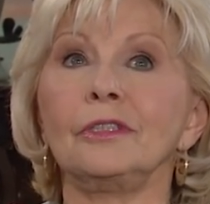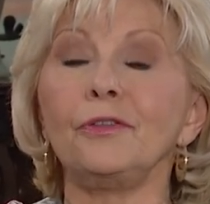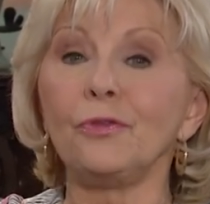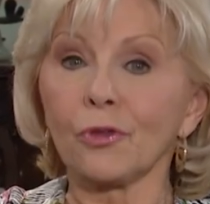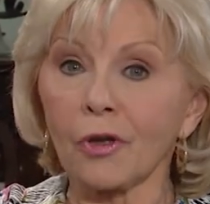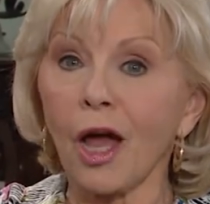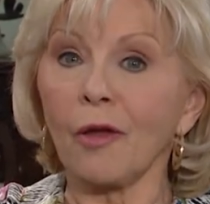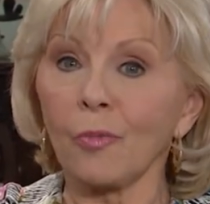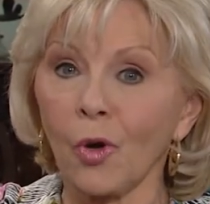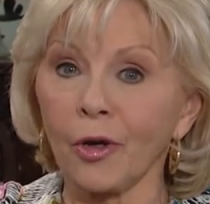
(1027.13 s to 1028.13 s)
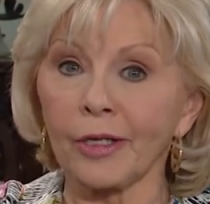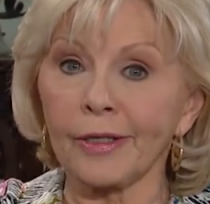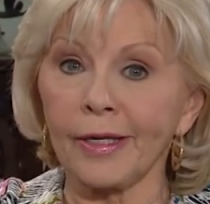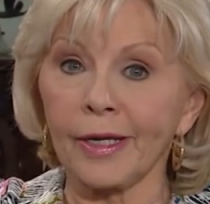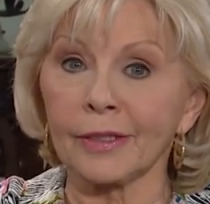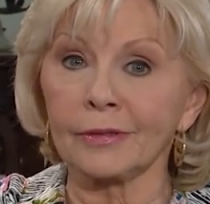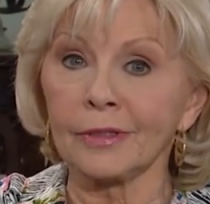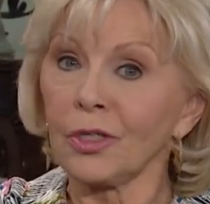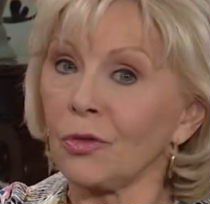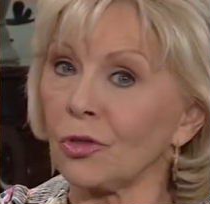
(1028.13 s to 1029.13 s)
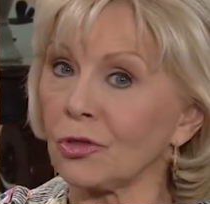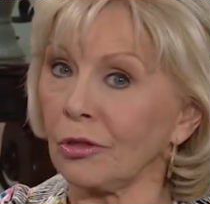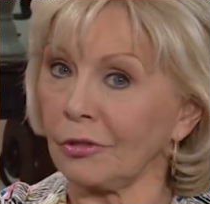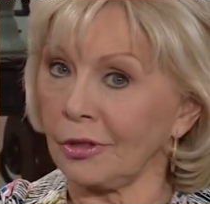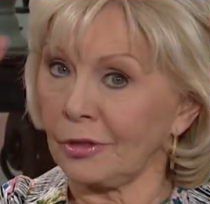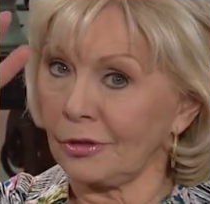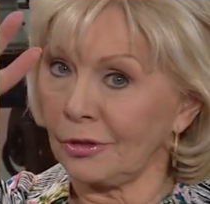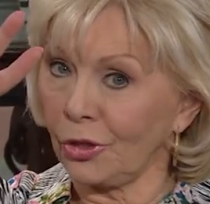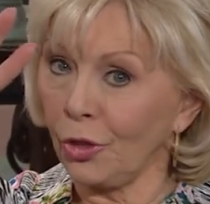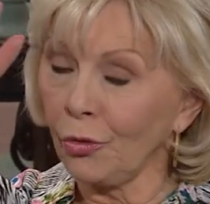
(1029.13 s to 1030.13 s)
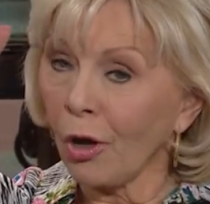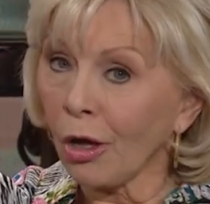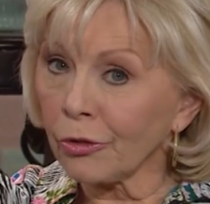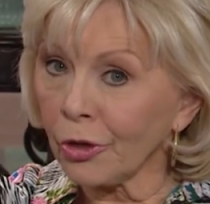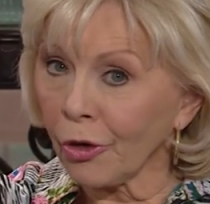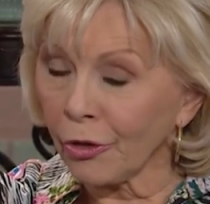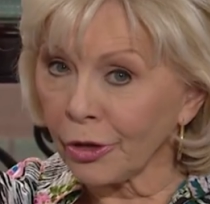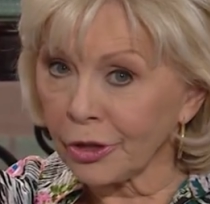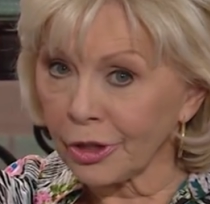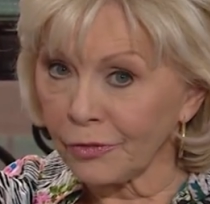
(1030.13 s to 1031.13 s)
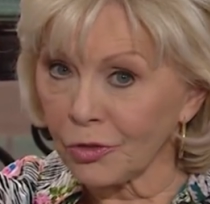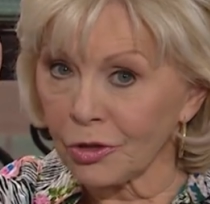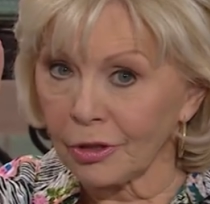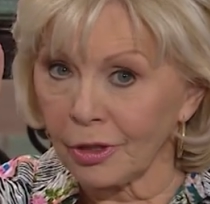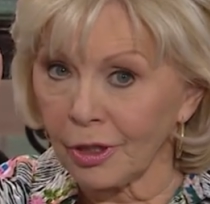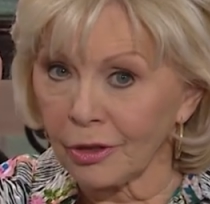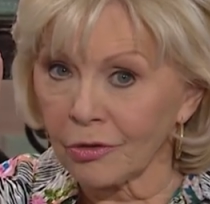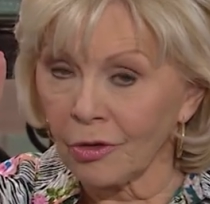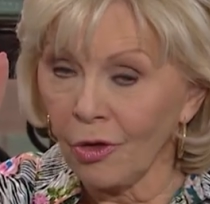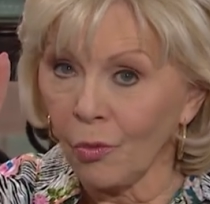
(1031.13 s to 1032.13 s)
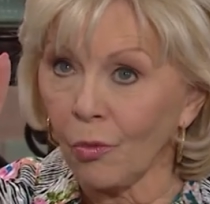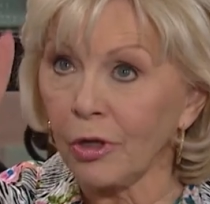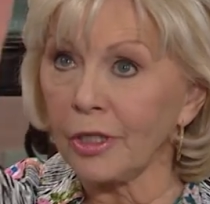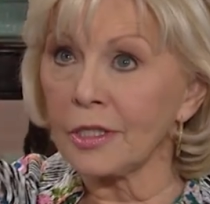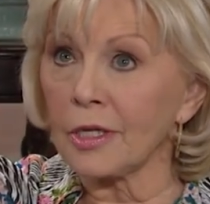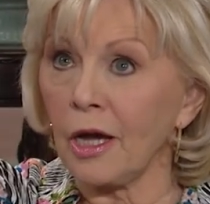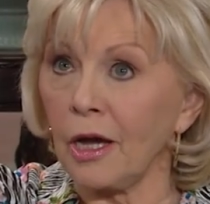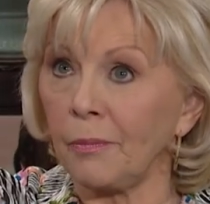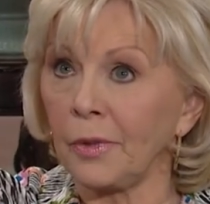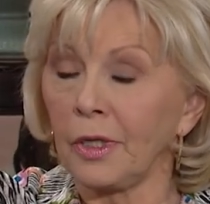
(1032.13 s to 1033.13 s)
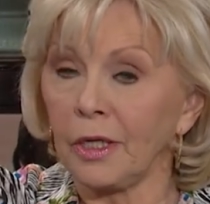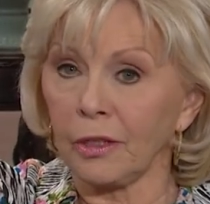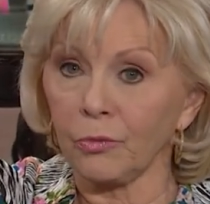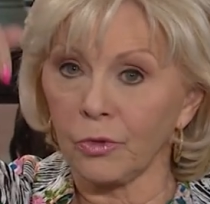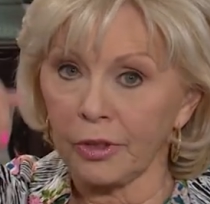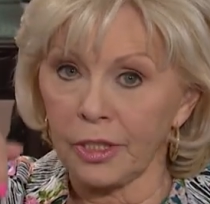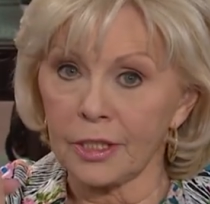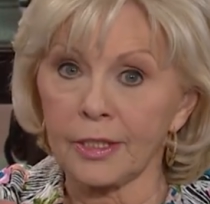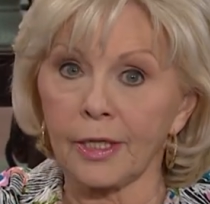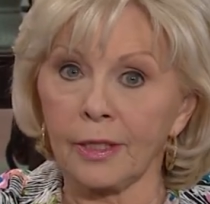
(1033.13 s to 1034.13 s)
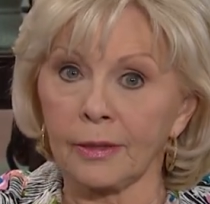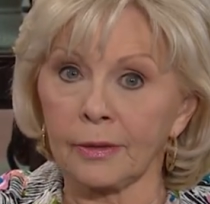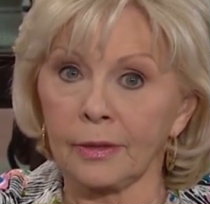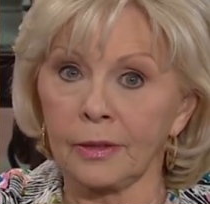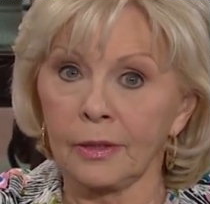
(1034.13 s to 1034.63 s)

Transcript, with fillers: If you're not born again, there's only two alternatives to this. One is up and one is down.